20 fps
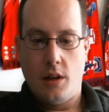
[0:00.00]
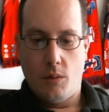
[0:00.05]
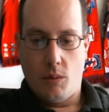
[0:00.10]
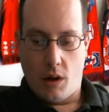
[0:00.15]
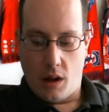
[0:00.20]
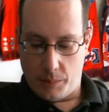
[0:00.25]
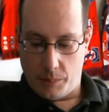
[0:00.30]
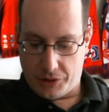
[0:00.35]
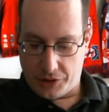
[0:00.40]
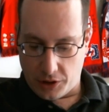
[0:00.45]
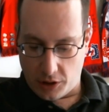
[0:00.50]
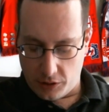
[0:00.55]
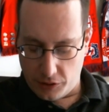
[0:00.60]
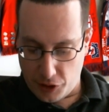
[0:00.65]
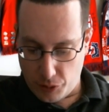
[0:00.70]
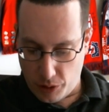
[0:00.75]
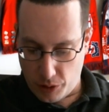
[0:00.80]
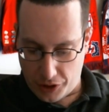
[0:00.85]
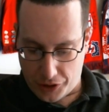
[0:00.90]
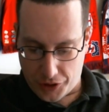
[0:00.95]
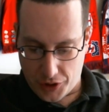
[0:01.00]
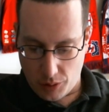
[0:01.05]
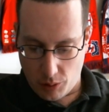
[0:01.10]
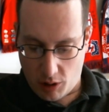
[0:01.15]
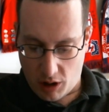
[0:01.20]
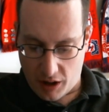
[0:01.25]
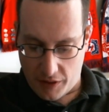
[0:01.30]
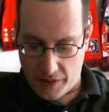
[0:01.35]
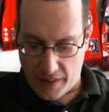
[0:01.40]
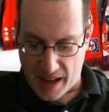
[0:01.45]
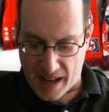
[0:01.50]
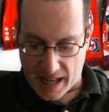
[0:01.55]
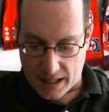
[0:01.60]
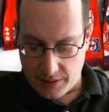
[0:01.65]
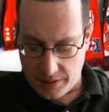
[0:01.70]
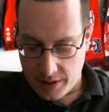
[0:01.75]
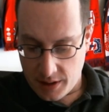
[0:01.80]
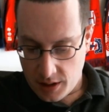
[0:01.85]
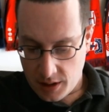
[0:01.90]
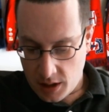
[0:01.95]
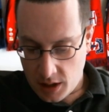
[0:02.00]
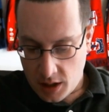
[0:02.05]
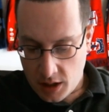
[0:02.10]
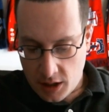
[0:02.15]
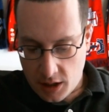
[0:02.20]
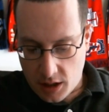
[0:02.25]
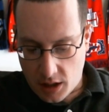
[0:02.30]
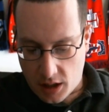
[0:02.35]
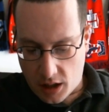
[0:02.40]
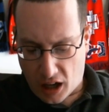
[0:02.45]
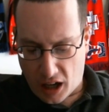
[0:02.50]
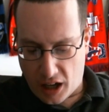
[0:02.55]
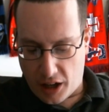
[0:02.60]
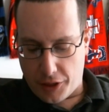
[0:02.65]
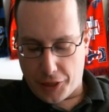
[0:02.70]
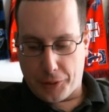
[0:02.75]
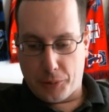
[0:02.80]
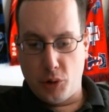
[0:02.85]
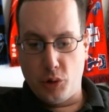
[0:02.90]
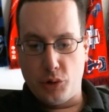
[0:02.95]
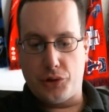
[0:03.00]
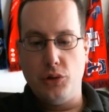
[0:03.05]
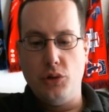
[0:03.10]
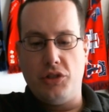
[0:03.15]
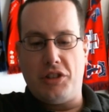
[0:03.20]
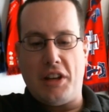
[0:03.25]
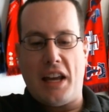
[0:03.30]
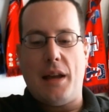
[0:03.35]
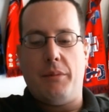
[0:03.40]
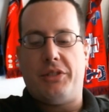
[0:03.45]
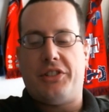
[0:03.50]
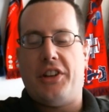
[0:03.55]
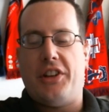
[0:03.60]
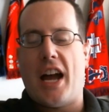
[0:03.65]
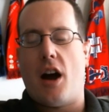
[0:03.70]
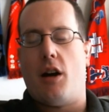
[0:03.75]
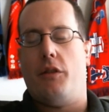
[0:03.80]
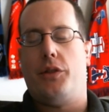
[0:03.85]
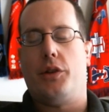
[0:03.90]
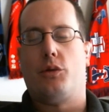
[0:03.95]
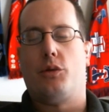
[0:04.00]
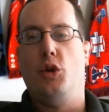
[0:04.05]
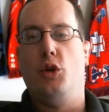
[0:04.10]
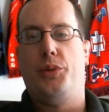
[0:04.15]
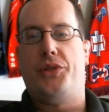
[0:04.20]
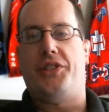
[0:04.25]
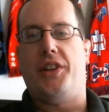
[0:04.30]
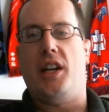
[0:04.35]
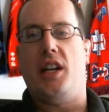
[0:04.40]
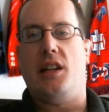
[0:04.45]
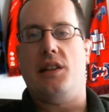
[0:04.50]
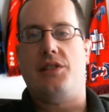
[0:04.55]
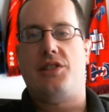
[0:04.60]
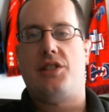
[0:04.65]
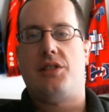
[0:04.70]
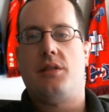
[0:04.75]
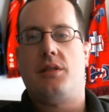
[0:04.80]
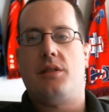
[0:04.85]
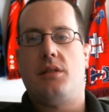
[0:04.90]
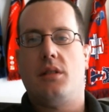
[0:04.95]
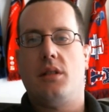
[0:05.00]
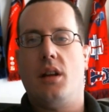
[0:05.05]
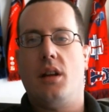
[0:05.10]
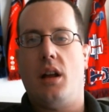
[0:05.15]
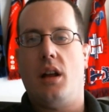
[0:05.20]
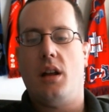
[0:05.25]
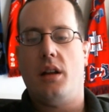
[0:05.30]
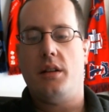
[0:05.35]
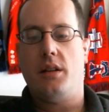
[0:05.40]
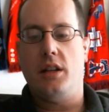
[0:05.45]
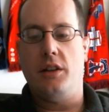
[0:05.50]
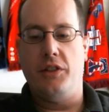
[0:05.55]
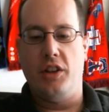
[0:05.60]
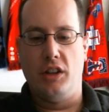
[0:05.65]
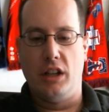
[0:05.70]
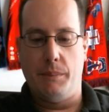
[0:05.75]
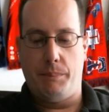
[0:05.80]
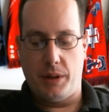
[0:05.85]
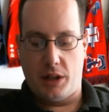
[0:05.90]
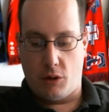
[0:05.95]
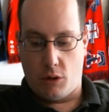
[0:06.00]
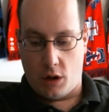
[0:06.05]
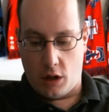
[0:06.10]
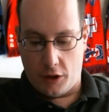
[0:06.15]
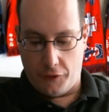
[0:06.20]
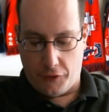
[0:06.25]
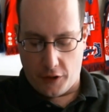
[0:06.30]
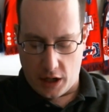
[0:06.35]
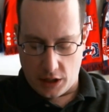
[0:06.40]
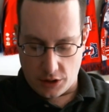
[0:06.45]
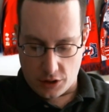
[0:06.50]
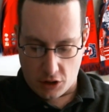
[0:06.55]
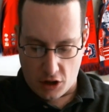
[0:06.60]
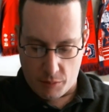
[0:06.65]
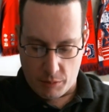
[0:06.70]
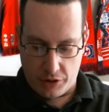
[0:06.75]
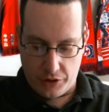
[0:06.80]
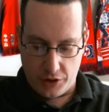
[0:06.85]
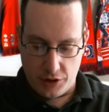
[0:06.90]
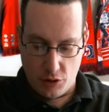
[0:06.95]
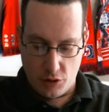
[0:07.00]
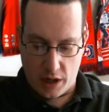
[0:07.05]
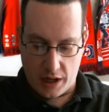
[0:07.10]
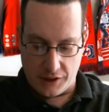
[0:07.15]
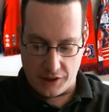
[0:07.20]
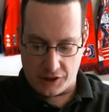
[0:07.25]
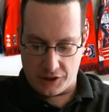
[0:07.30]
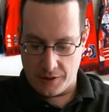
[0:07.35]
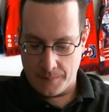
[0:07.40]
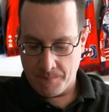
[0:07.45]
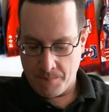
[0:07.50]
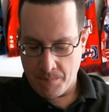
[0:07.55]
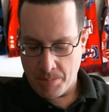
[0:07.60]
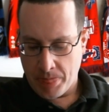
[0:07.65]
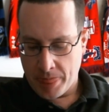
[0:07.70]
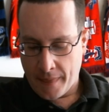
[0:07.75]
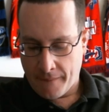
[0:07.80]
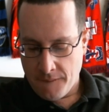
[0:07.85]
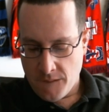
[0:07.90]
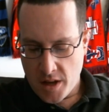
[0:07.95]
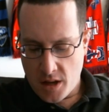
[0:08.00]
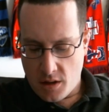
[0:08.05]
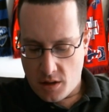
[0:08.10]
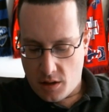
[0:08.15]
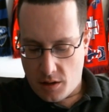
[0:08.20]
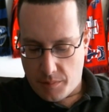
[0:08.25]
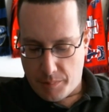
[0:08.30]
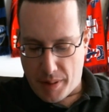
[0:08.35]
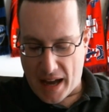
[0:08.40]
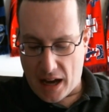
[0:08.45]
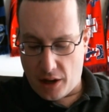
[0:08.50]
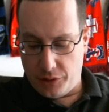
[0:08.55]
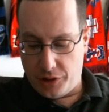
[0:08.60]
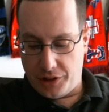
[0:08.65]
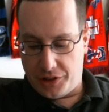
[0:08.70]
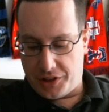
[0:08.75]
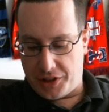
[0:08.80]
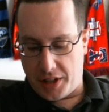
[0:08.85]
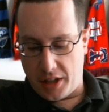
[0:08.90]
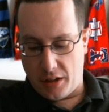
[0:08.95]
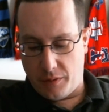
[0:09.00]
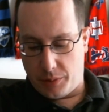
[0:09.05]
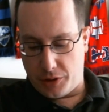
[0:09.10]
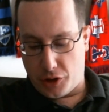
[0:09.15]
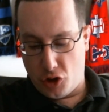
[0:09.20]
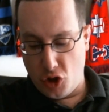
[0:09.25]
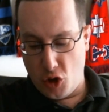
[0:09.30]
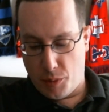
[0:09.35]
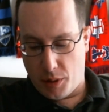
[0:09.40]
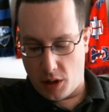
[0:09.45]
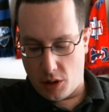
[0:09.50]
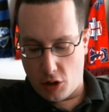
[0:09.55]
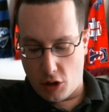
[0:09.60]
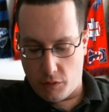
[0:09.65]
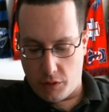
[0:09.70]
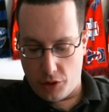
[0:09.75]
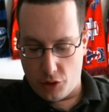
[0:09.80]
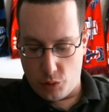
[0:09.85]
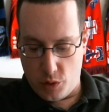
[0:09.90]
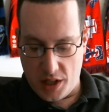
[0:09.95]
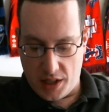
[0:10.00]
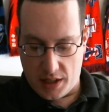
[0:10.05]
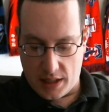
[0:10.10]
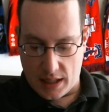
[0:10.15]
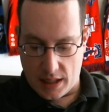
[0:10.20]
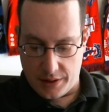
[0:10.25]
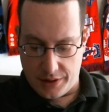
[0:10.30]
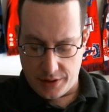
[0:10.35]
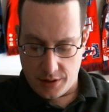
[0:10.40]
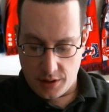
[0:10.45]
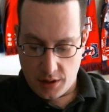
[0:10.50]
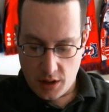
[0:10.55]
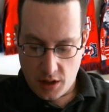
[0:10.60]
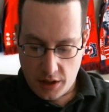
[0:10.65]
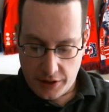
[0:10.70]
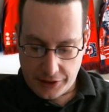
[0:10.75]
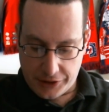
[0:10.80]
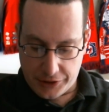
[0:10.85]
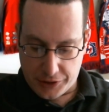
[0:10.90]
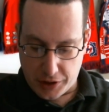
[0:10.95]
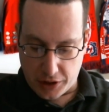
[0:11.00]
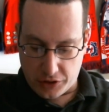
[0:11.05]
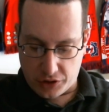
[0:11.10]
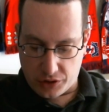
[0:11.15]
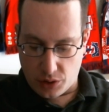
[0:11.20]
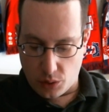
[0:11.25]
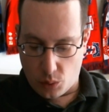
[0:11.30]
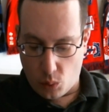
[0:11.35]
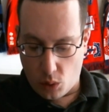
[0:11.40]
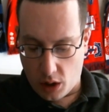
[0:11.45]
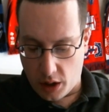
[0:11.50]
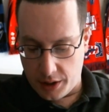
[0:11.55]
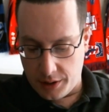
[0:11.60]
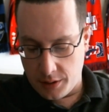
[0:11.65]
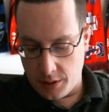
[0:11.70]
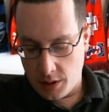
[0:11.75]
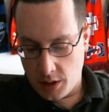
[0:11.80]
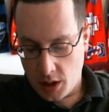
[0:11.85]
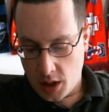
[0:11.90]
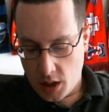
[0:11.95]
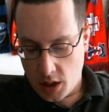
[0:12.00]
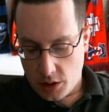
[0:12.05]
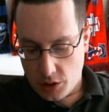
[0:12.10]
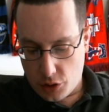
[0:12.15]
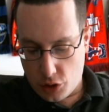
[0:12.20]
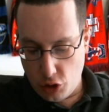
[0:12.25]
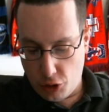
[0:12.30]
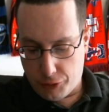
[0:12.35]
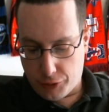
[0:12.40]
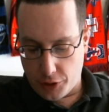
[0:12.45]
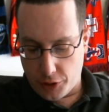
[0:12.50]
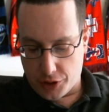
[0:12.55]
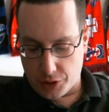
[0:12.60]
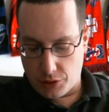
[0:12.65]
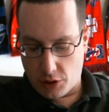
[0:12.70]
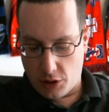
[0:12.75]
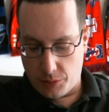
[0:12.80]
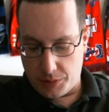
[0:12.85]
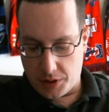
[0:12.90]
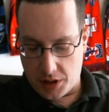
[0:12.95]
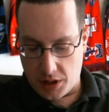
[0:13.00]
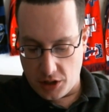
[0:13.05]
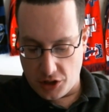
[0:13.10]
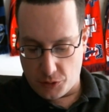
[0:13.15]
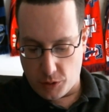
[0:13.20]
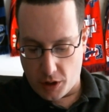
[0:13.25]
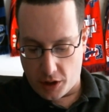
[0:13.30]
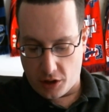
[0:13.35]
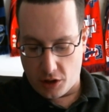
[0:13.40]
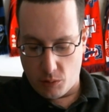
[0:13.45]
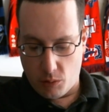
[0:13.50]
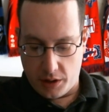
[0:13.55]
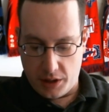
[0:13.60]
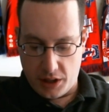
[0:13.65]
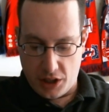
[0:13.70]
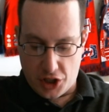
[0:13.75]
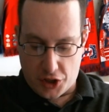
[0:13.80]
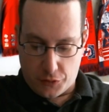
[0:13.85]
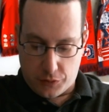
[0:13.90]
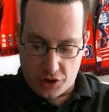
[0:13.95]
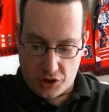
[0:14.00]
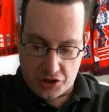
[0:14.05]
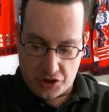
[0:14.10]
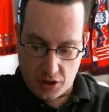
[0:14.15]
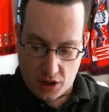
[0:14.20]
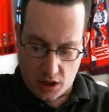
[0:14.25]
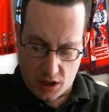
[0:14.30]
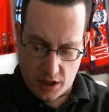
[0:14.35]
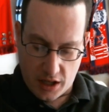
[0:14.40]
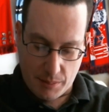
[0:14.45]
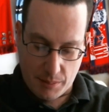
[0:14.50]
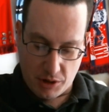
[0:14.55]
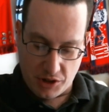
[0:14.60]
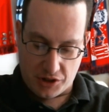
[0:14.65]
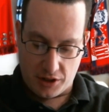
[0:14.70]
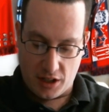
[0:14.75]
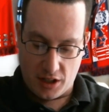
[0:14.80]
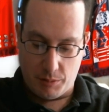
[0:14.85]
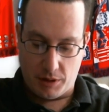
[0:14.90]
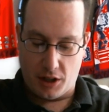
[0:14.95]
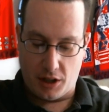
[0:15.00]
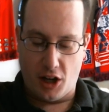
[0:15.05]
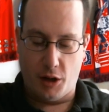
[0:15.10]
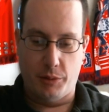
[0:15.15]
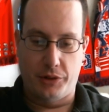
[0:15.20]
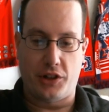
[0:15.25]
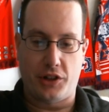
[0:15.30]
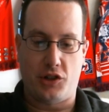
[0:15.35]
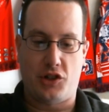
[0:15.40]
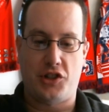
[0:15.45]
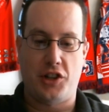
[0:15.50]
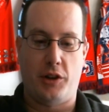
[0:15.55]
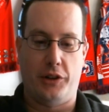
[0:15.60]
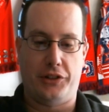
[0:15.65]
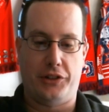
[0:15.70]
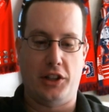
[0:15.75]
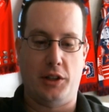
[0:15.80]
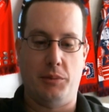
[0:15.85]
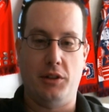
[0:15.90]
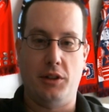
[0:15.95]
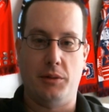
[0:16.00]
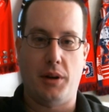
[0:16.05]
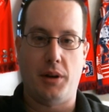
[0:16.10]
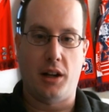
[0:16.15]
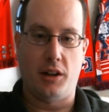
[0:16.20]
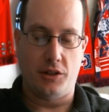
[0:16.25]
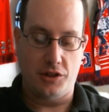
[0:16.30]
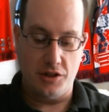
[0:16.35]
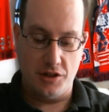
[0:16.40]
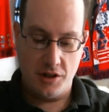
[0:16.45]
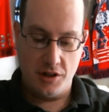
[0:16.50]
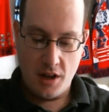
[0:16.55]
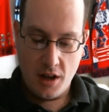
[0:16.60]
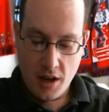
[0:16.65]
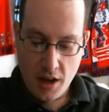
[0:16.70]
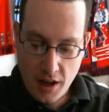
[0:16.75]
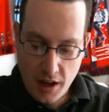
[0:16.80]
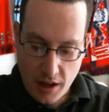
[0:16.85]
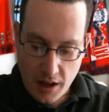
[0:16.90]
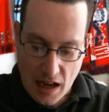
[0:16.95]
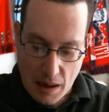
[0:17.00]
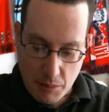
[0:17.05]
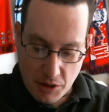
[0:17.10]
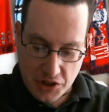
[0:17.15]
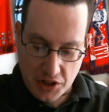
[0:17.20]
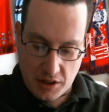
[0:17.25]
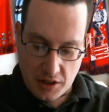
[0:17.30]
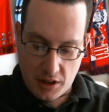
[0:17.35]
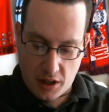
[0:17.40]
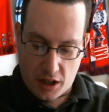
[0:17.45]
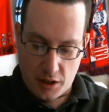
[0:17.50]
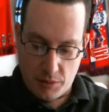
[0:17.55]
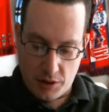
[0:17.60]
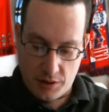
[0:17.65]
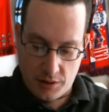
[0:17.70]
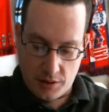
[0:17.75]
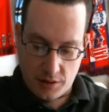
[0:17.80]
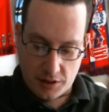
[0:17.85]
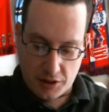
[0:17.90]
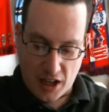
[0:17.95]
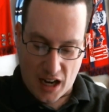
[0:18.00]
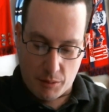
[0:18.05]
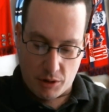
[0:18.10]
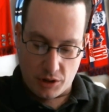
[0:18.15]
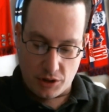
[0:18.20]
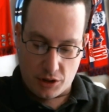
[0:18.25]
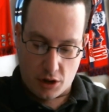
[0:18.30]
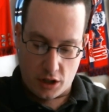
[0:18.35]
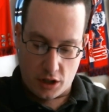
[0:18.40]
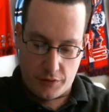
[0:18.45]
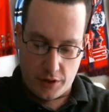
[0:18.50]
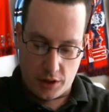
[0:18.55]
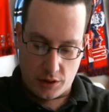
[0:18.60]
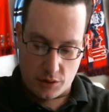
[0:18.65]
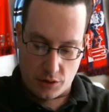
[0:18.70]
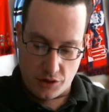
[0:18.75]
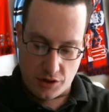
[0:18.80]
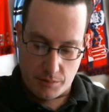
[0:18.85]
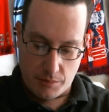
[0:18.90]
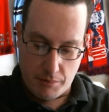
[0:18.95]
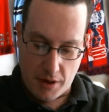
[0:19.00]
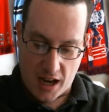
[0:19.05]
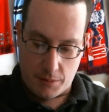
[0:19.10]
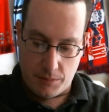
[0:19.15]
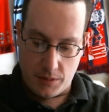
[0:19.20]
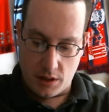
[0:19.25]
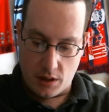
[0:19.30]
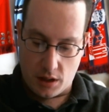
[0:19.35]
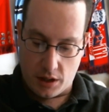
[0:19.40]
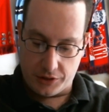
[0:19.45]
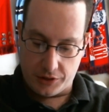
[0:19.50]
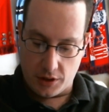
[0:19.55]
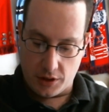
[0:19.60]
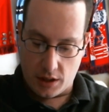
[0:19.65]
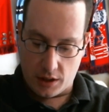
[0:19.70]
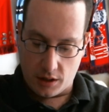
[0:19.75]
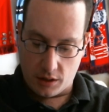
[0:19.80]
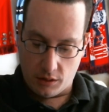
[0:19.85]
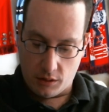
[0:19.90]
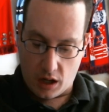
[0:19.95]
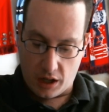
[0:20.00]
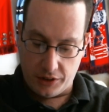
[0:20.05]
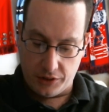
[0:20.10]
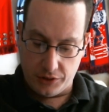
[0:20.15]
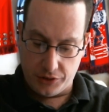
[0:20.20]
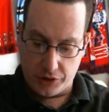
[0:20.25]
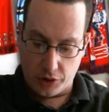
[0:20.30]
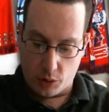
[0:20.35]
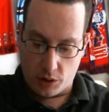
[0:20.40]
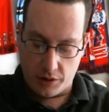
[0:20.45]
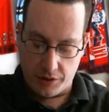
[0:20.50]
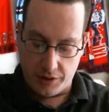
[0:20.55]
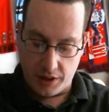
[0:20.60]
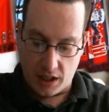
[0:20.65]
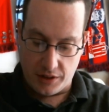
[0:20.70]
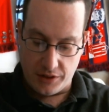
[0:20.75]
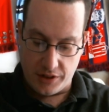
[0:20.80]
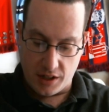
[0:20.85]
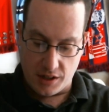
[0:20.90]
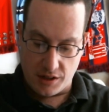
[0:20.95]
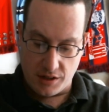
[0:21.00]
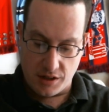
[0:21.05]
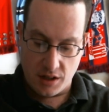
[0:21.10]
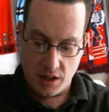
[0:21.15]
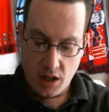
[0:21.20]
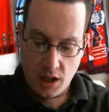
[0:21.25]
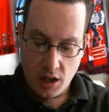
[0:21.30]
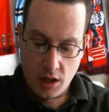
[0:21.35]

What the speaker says: Well, I'm certainly with you on that. Through 2 games now of the group stage in the Olympic qualifying tournament, the U.S. pounded Cuba over the weekend 6-1. 2 for Jerome Kieswetter, 1 each for Emerson Hyndman. I almost said Shellis Hyndman. Apologies. Emerson Hyndman, Cameron Carter-Vickers, Matt Miazga, and Alonso Hernandez.